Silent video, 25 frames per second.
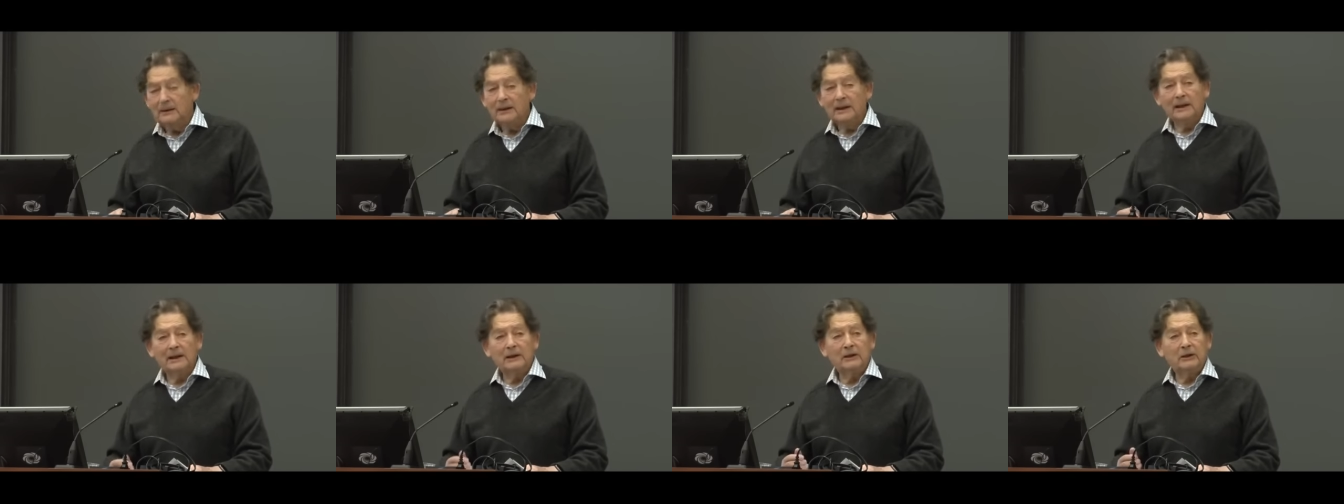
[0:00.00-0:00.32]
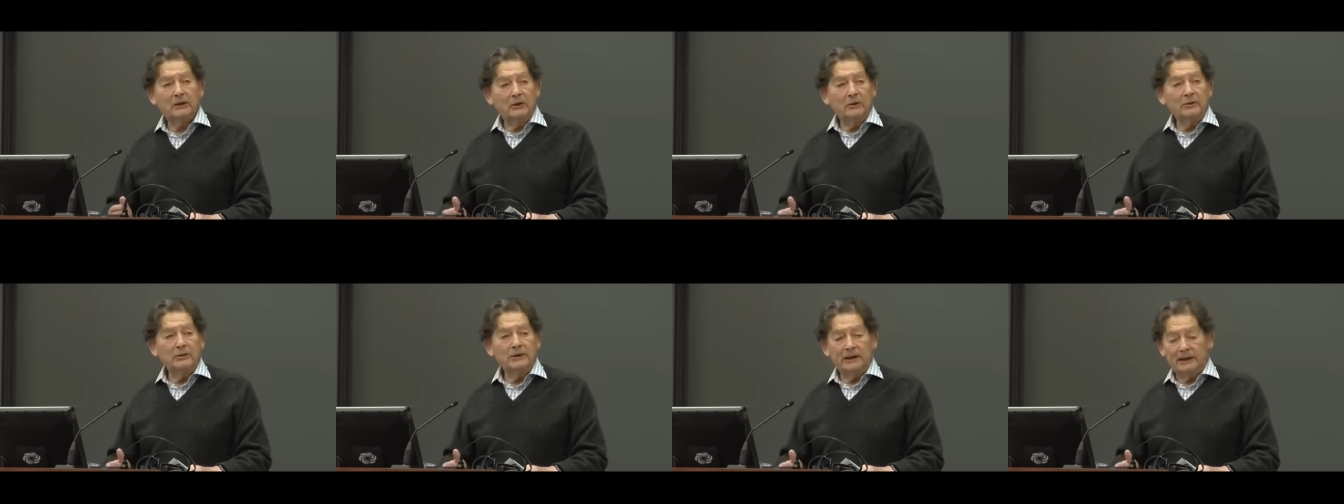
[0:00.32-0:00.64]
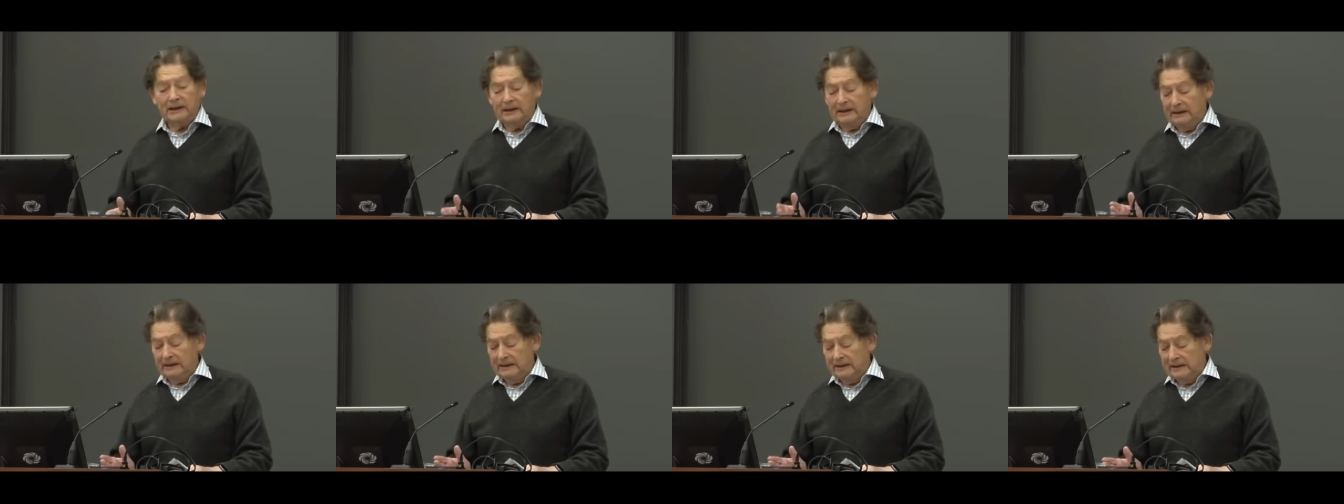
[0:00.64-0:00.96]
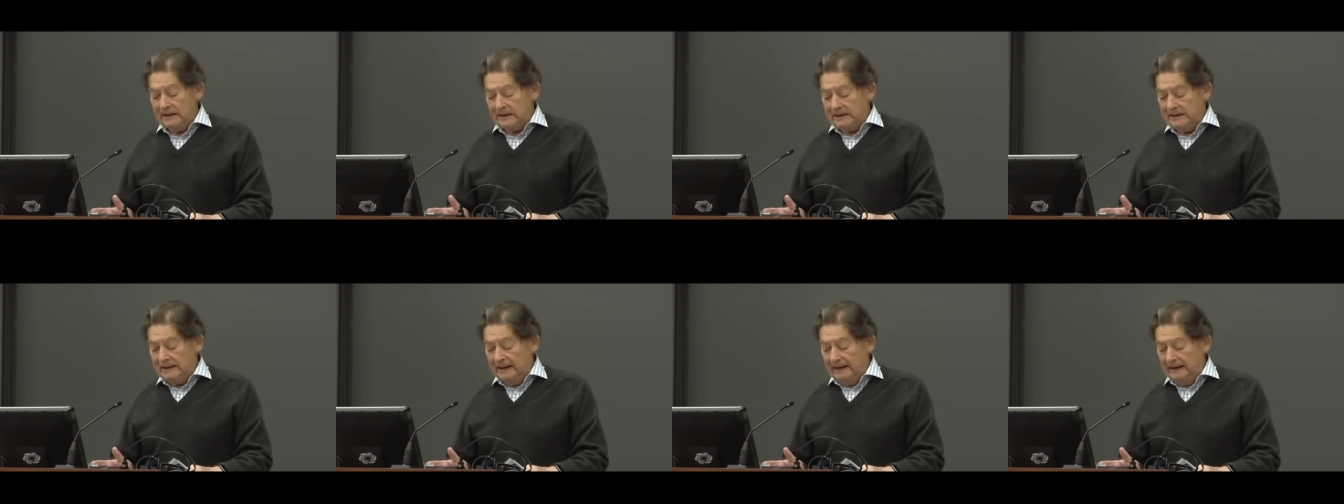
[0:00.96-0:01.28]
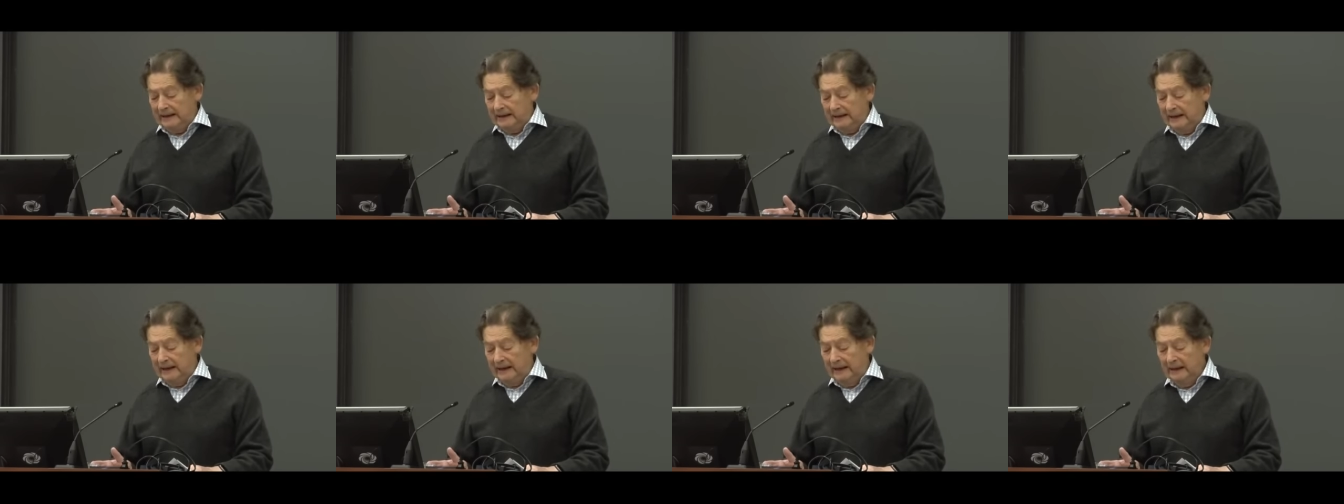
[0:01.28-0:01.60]
including,
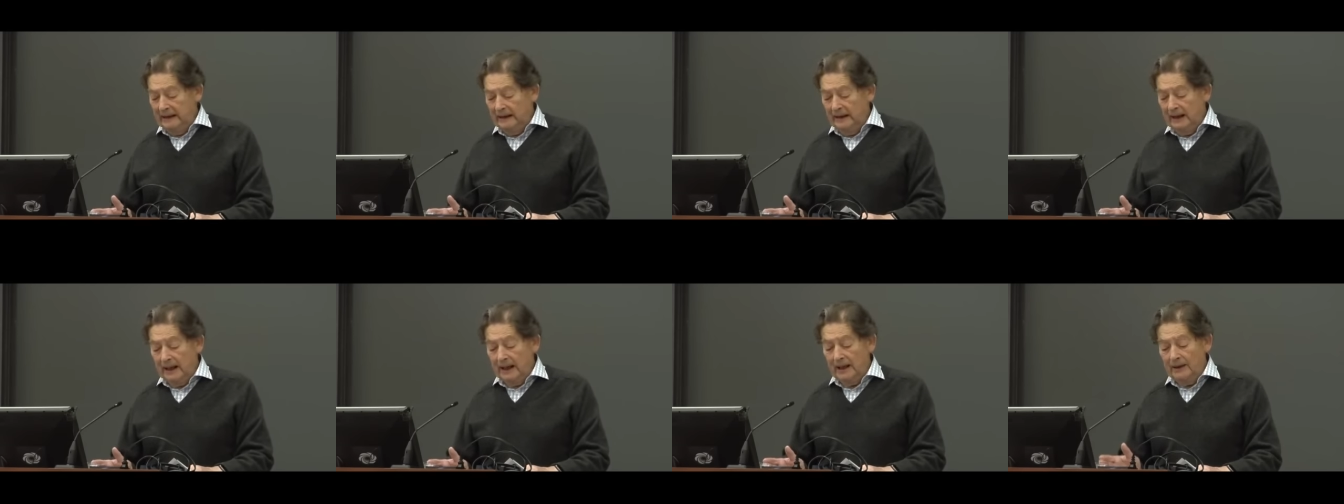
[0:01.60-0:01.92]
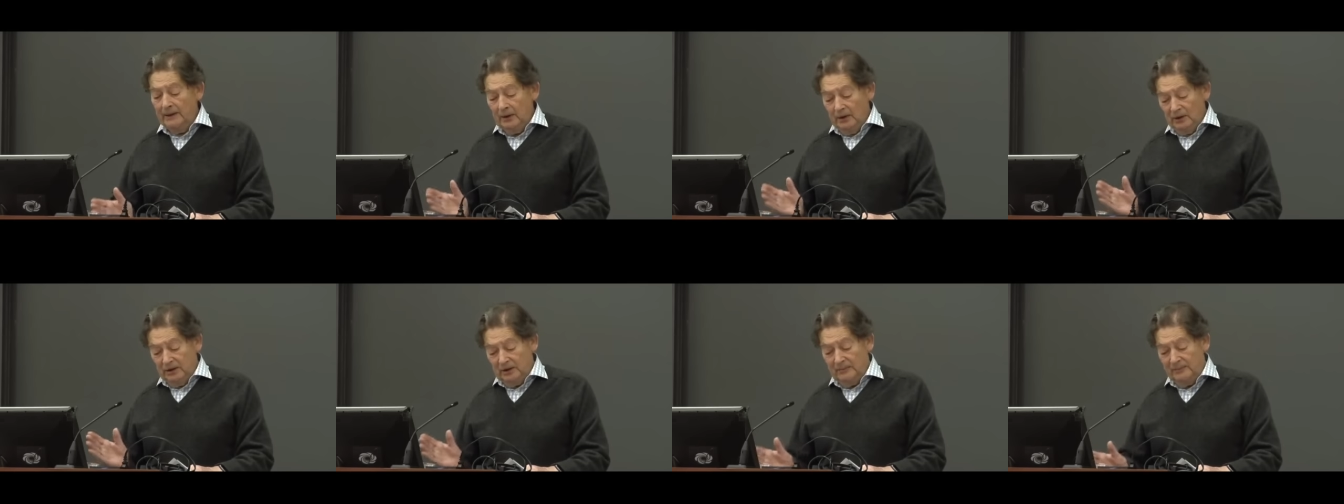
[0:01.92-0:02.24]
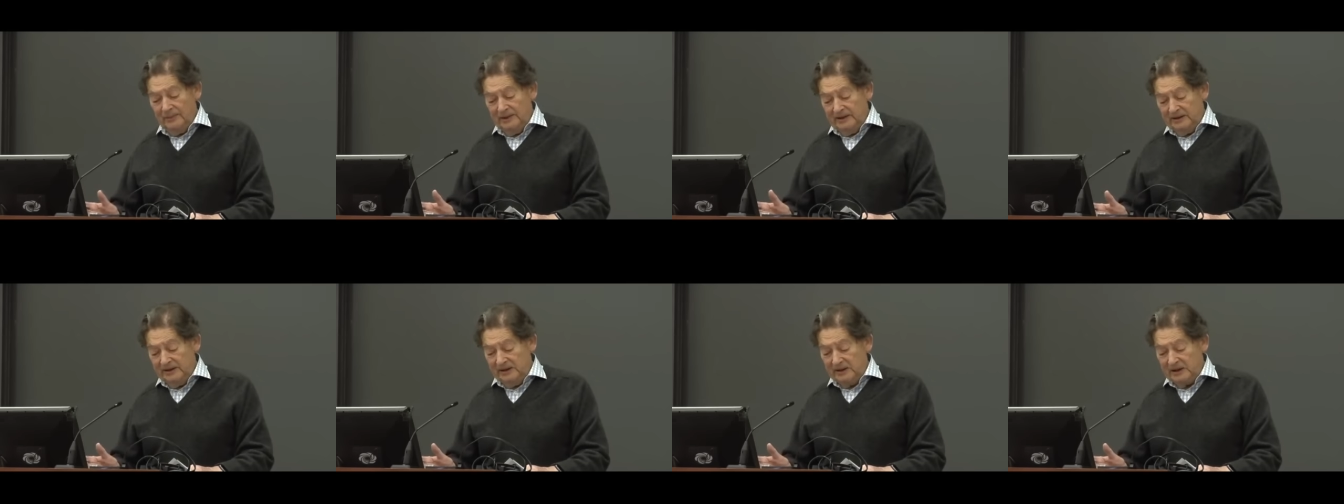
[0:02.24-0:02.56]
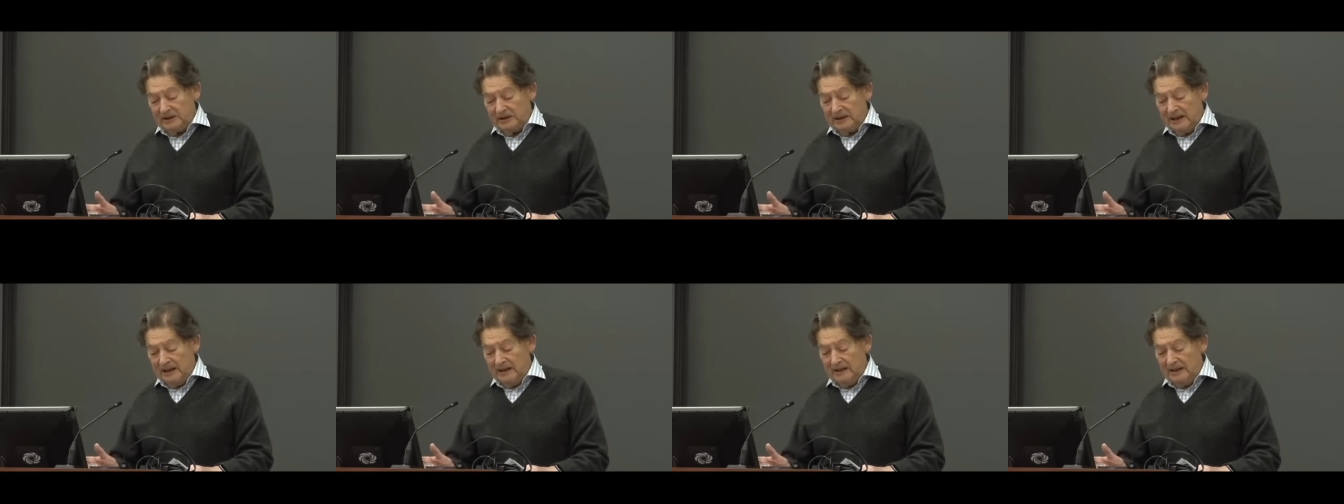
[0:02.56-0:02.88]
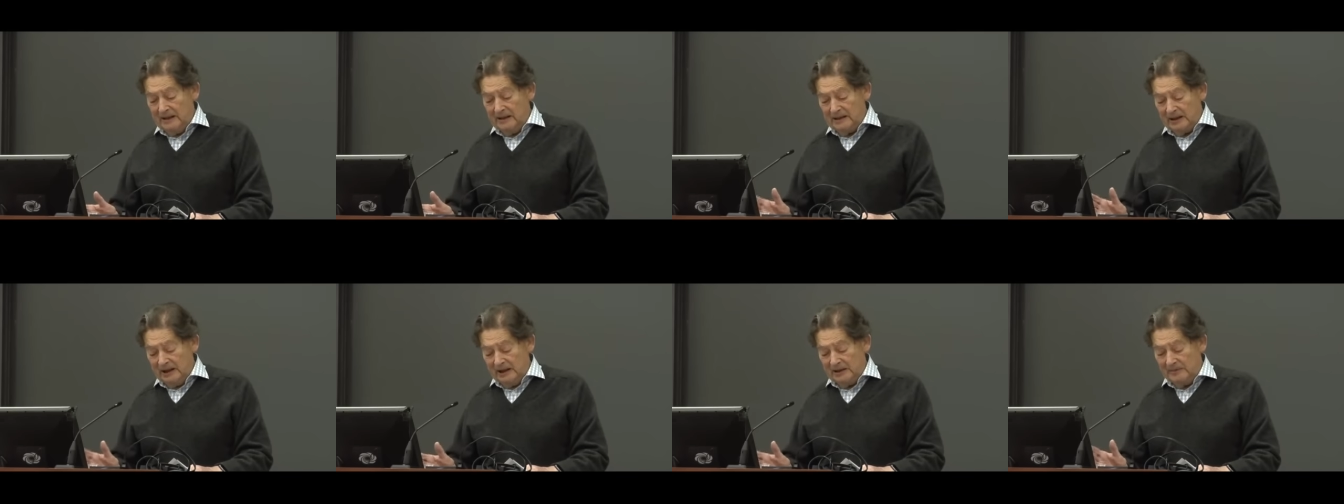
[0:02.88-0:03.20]
incidentally, and not to be
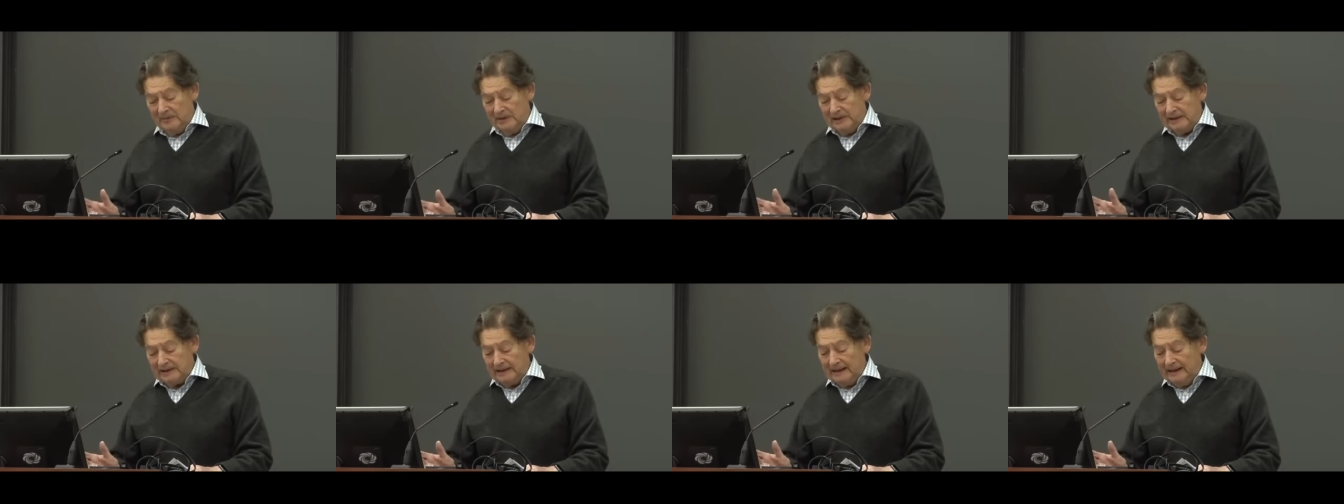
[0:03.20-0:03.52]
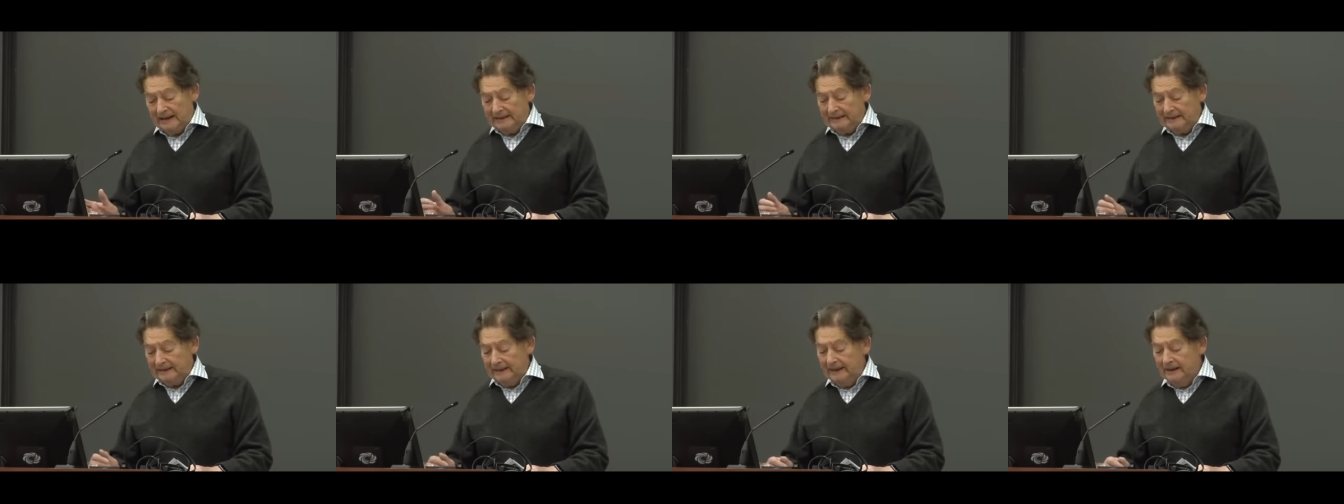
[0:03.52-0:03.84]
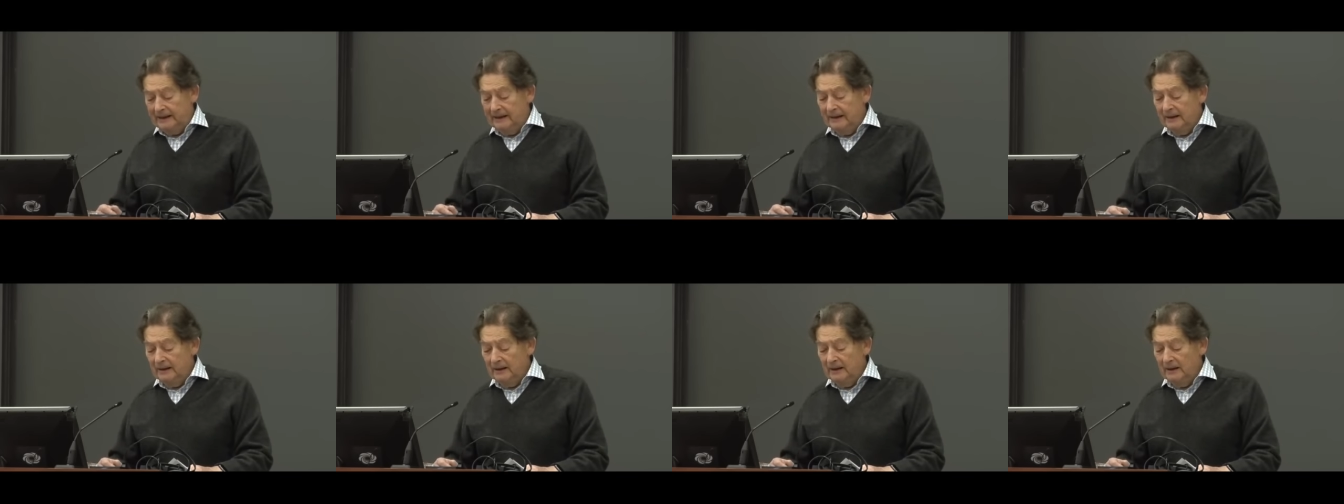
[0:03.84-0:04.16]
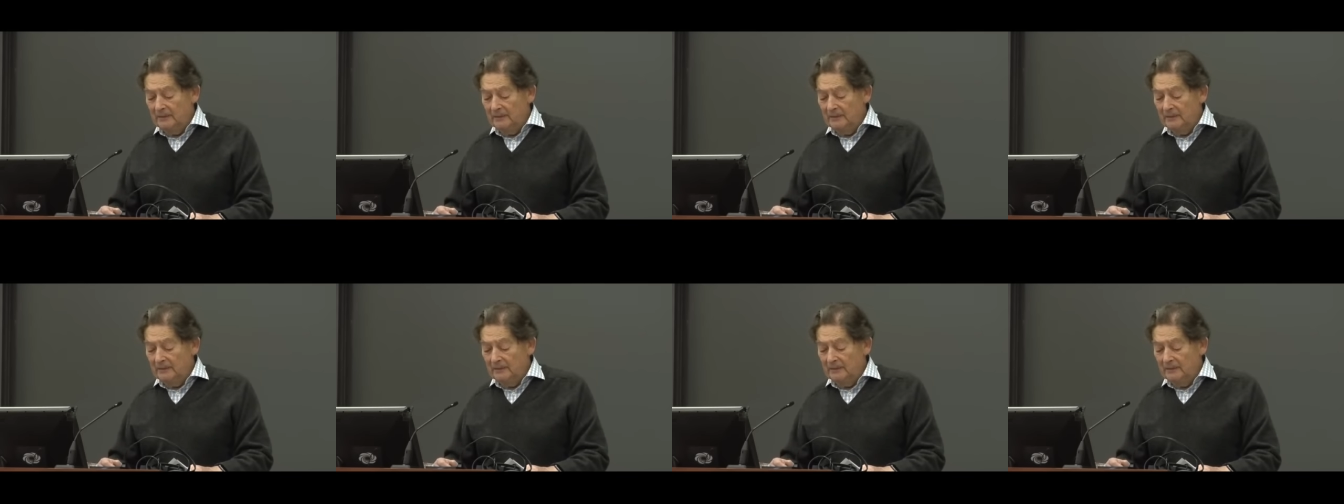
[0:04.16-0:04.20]
dismissed lightly,